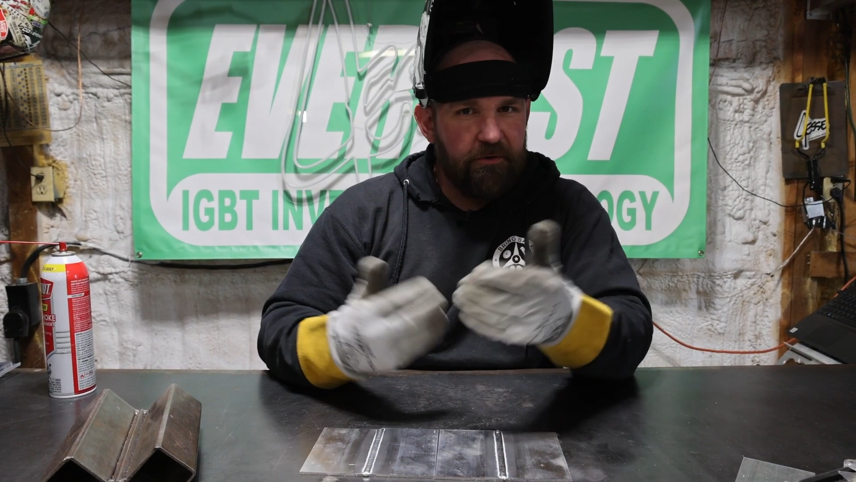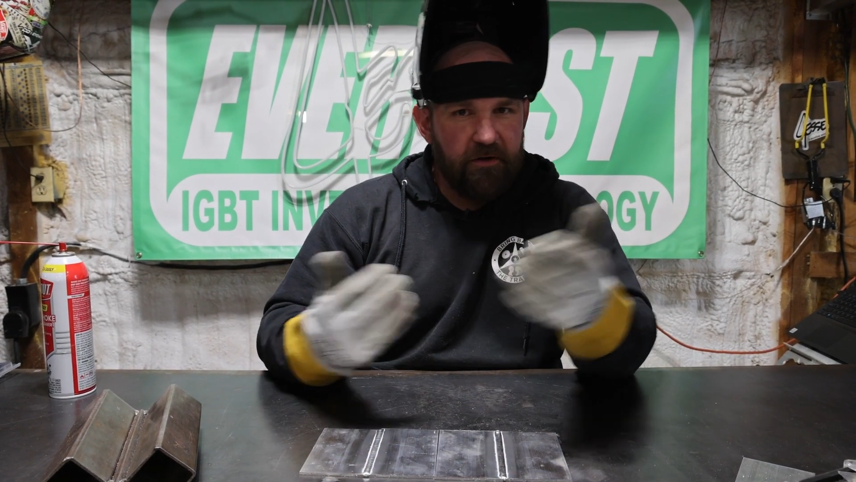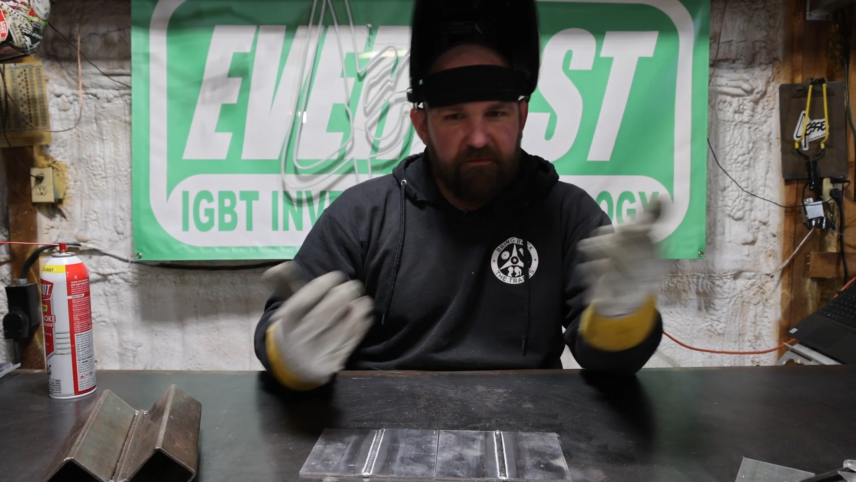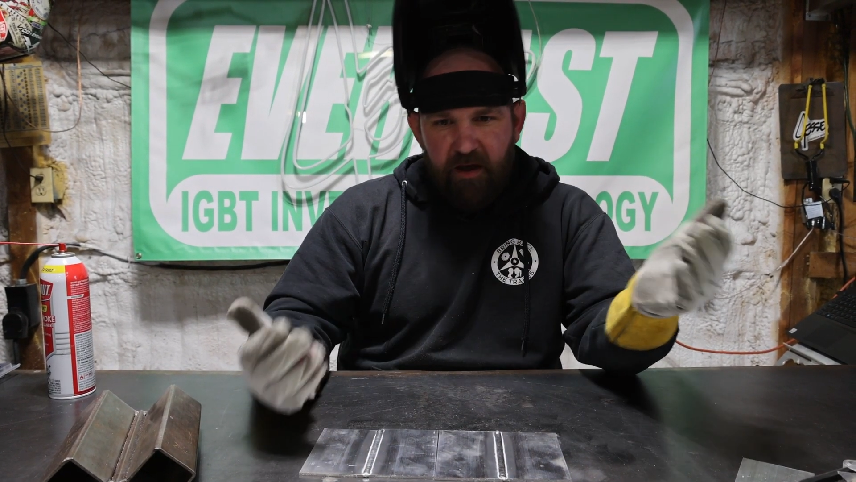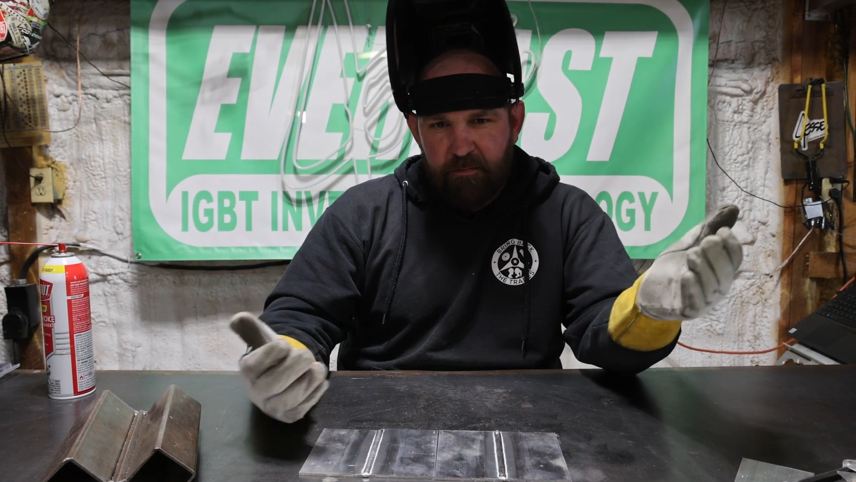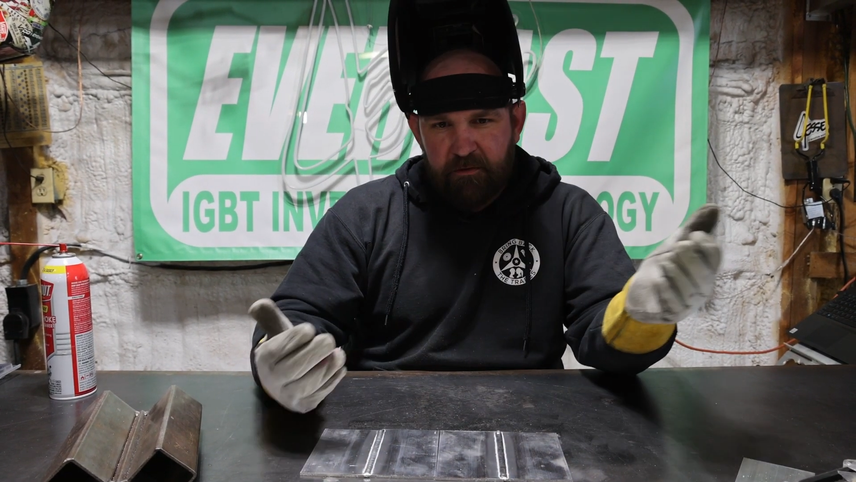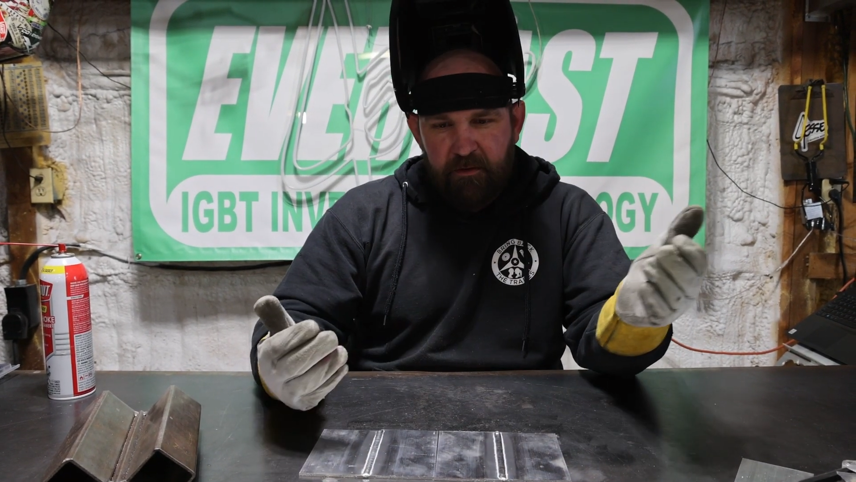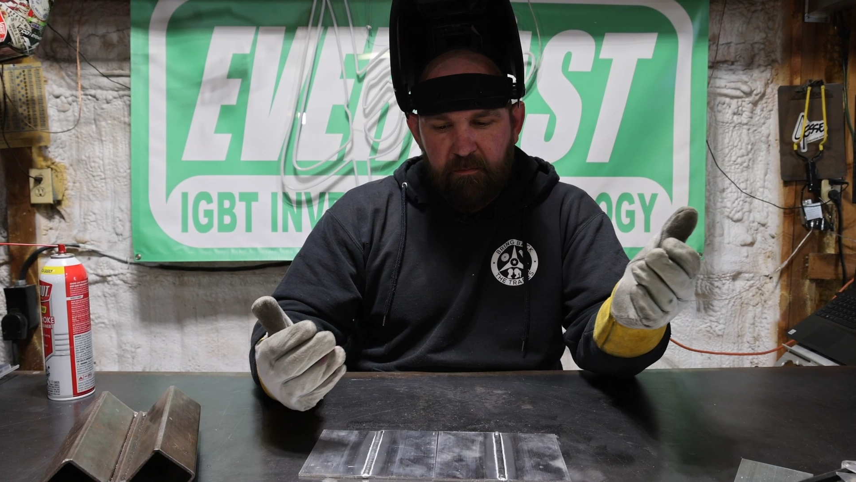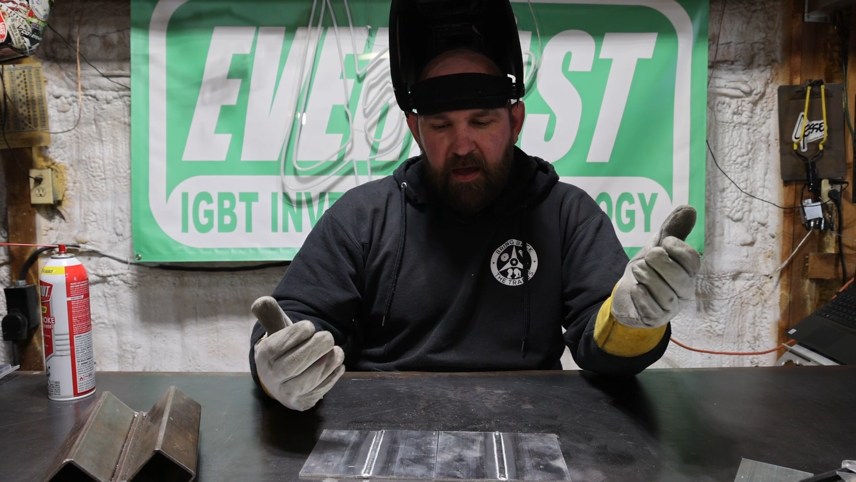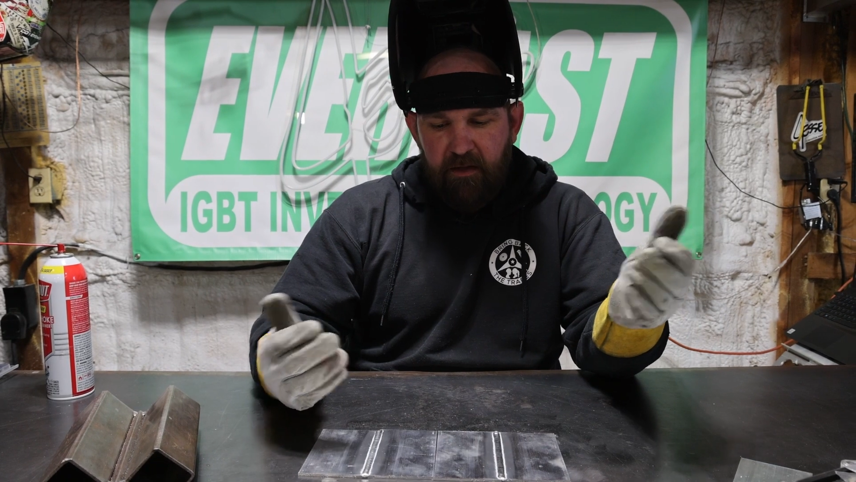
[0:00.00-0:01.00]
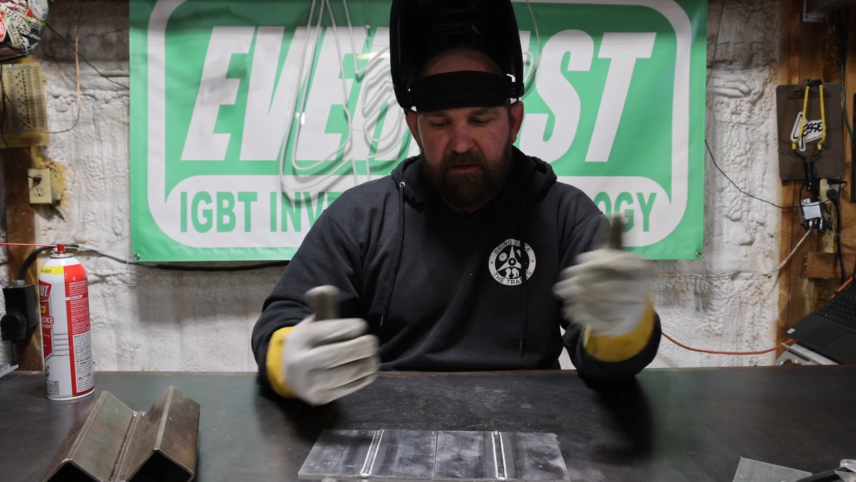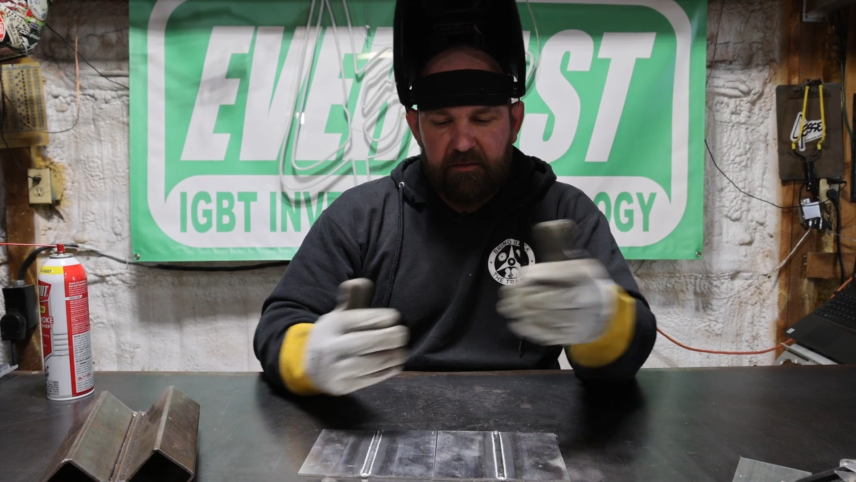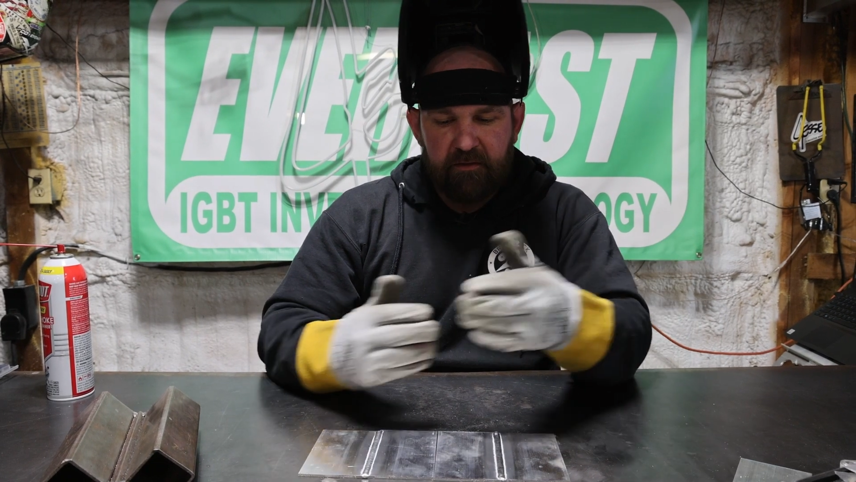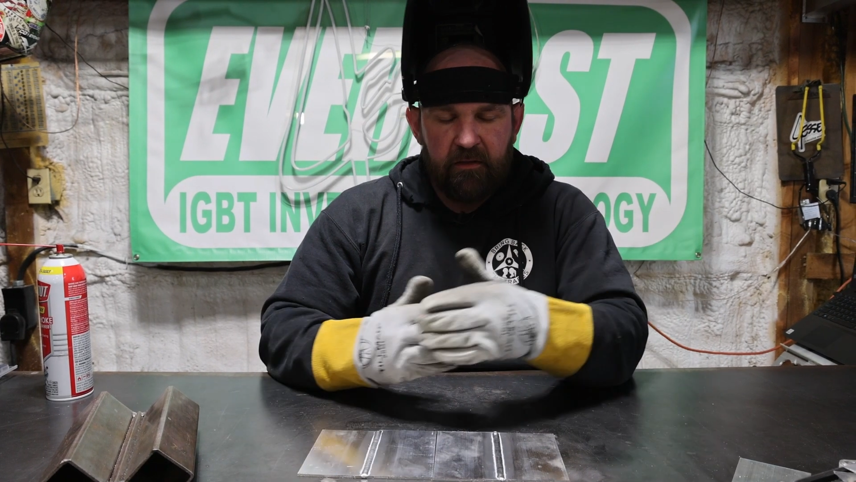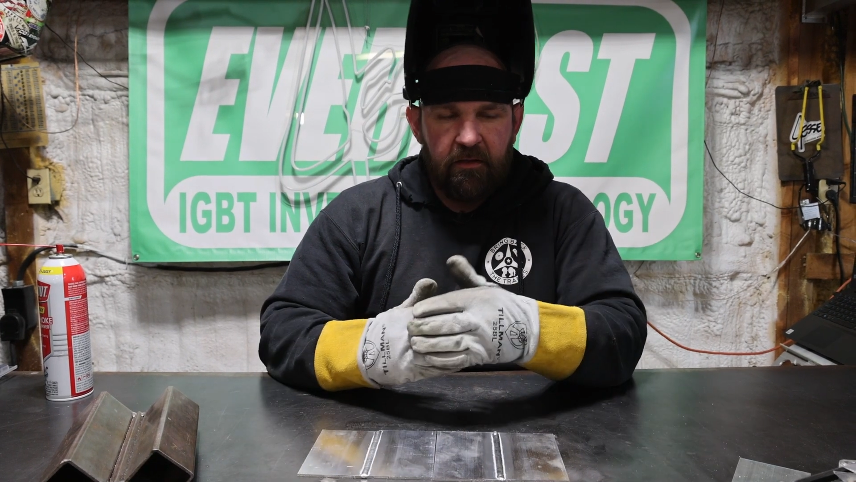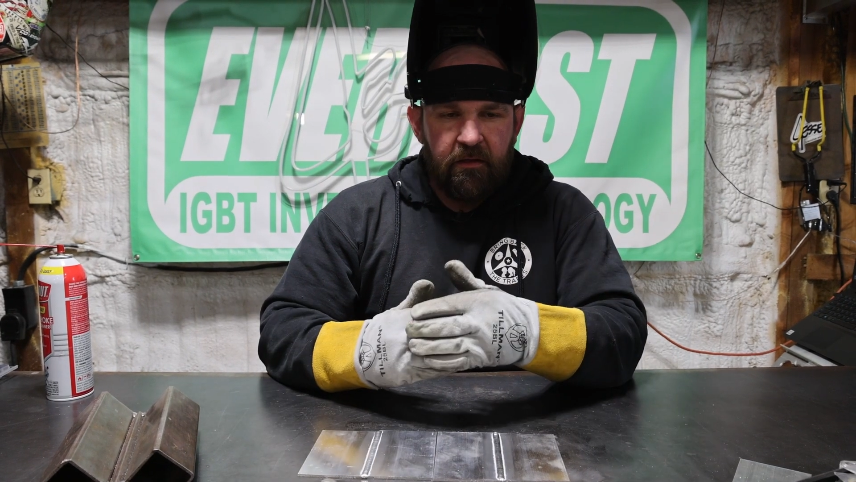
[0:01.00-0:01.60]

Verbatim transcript: thirty-five percent balance,